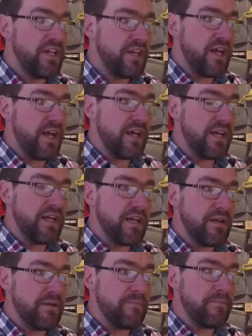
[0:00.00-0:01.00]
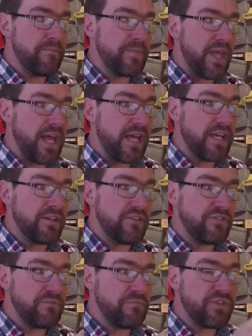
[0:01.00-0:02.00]

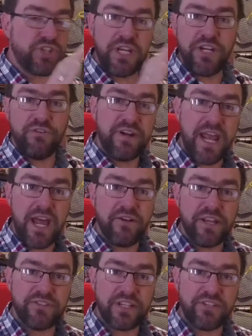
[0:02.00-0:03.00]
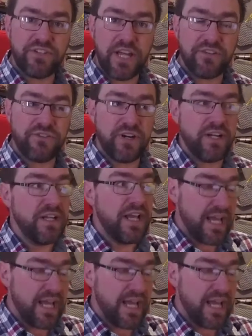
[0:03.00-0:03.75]
and machinery areas, etc.